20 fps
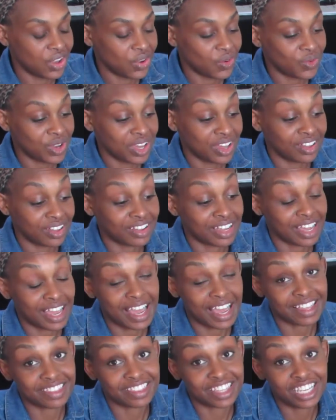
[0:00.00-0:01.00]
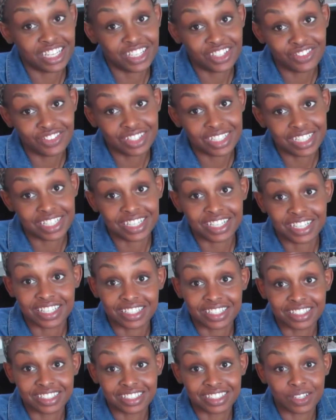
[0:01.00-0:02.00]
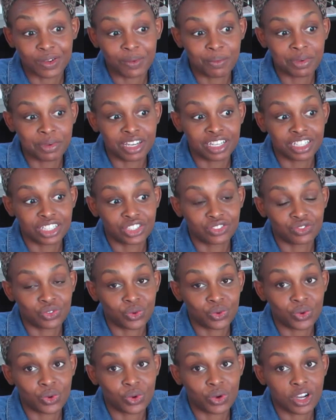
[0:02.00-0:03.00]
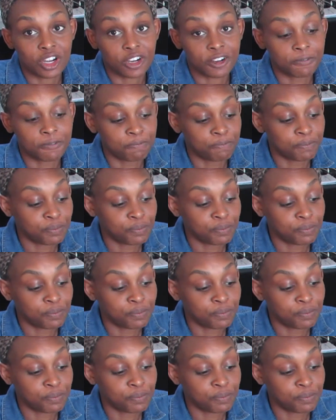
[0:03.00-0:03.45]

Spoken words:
Well, I thank you again so much for